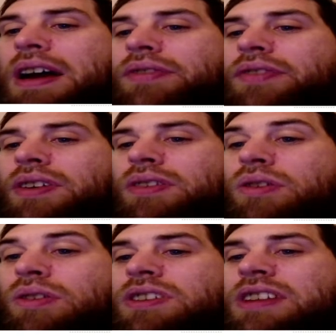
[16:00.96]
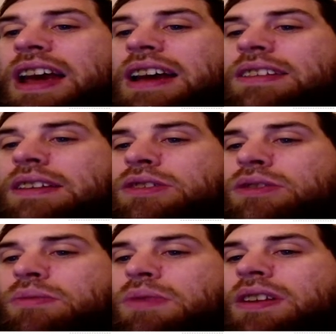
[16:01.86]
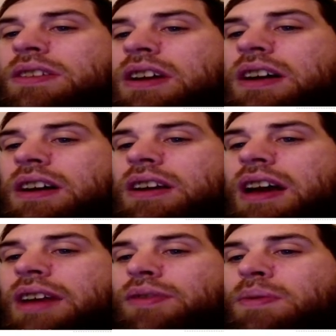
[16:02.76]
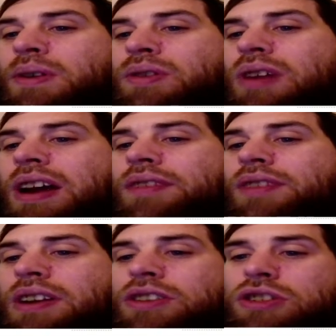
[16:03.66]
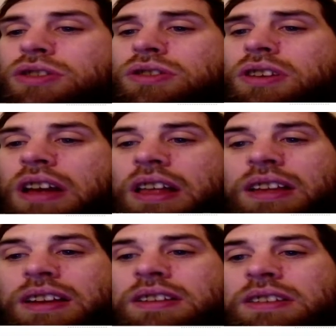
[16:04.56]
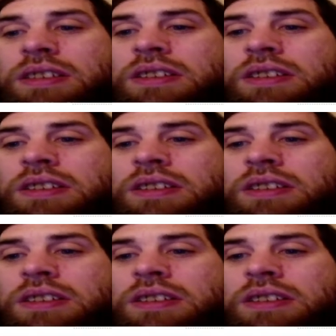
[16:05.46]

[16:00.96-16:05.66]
the battlefield or attacks, there's a 1 target card from a graveyard. Choose a color.